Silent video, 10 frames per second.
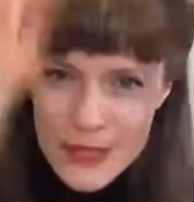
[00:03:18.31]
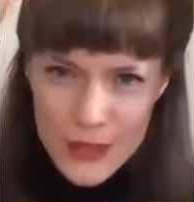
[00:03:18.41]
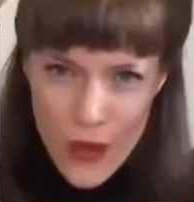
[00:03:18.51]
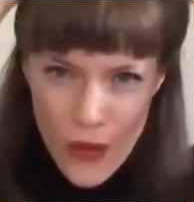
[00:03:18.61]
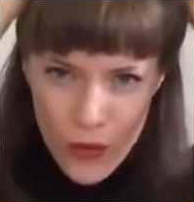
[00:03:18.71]

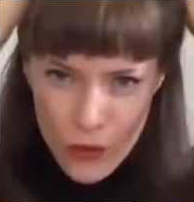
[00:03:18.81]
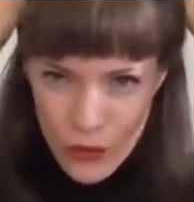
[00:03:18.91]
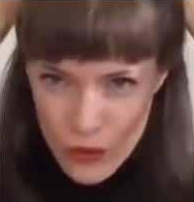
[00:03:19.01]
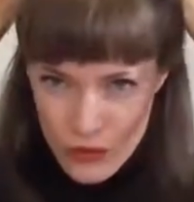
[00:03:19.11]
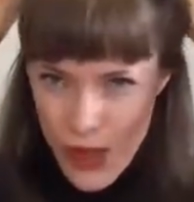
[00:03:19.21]
So
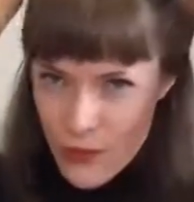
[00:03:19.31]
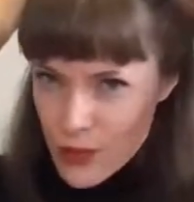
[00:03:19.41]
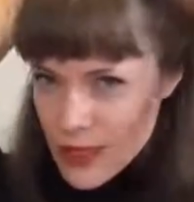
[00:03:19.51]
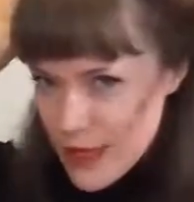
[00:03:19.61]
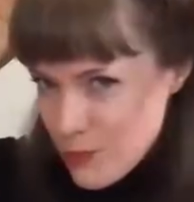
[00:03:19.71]
you might
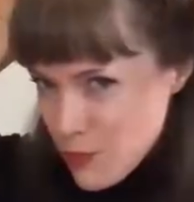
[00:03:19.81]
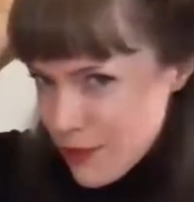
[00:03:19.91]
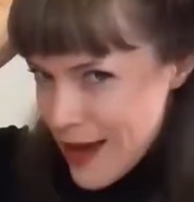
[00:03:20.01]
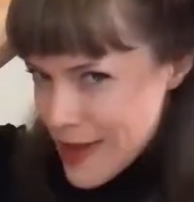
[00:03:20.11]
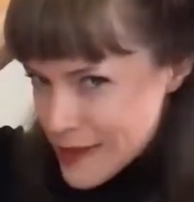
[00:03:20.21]
want to
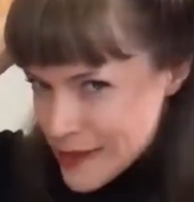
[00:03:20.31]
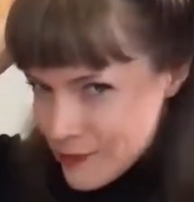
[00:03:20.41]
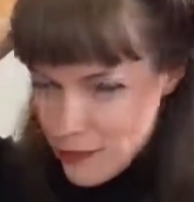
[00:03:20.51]
improvise some